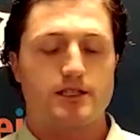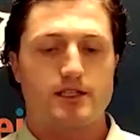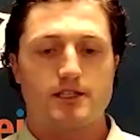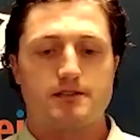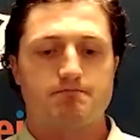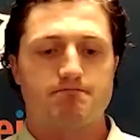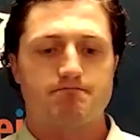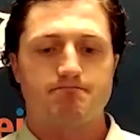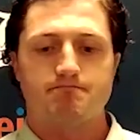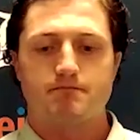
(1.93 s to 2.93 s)
Um,
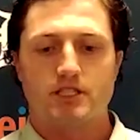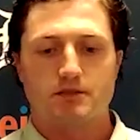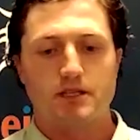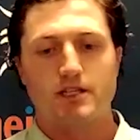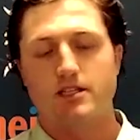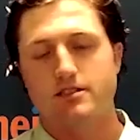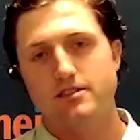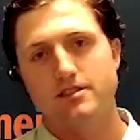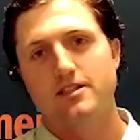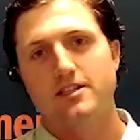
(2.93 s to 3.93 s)
it's been a
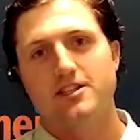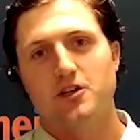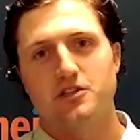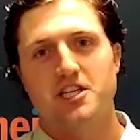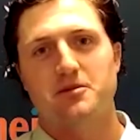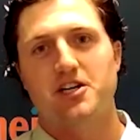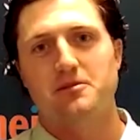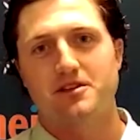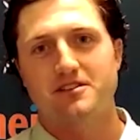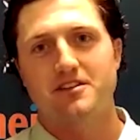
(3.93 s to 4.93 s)
long time
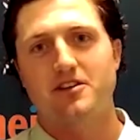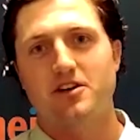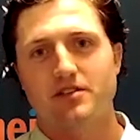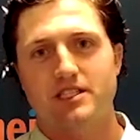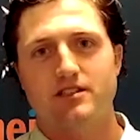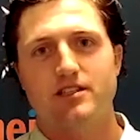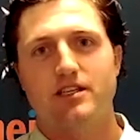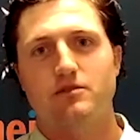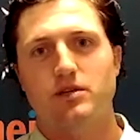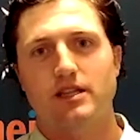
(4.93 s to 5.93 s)
coming. You know, obviously
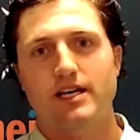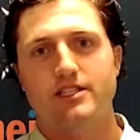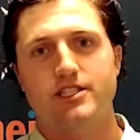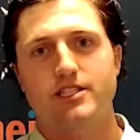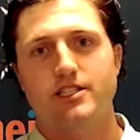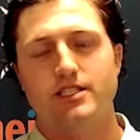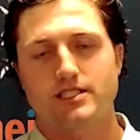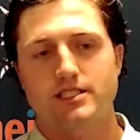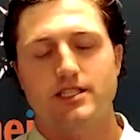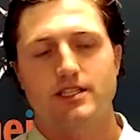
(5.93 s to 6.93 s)
didn't get one last year
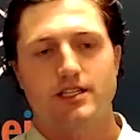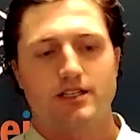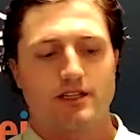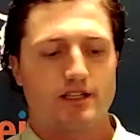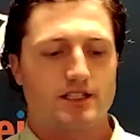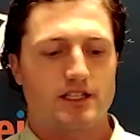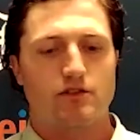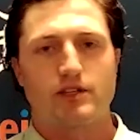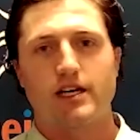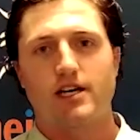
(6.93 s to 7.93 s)
and had to
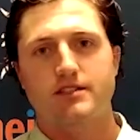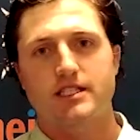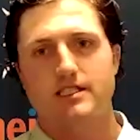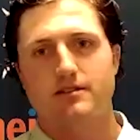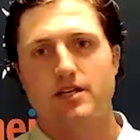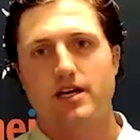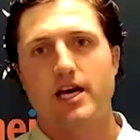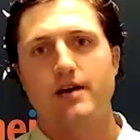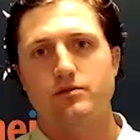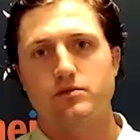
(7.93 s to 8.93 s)
sit through that off season of not
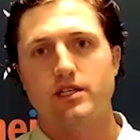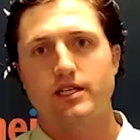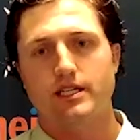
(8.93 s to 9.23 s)
having one.